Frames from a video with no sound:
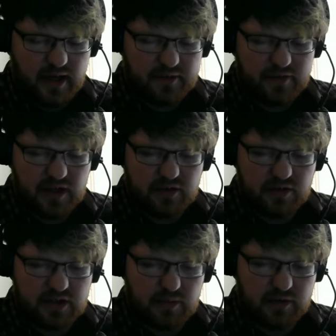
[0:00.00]
Thanks to
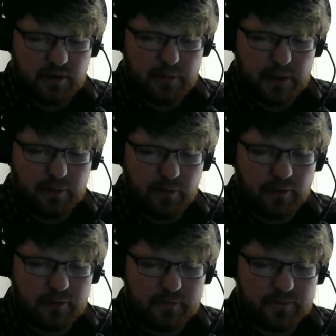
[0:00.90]
some of the
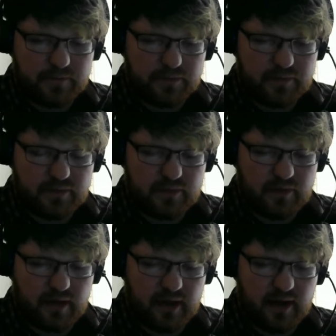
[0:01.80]
people
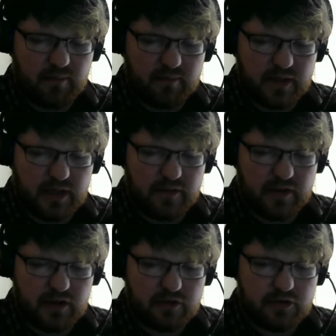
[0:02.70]
in
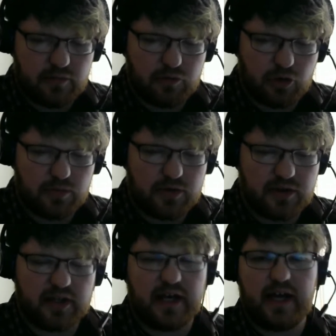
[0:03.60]
the YouTube groups
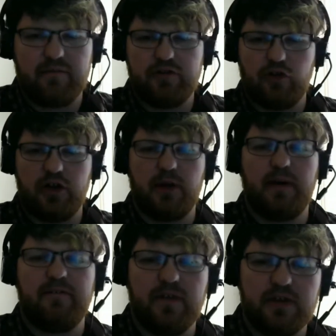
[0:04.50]
that I have joined on
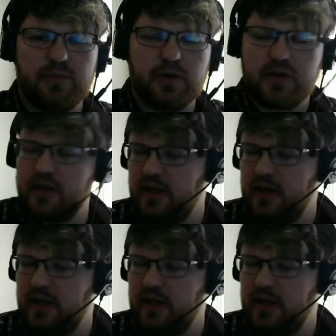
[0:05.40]
my Facebook.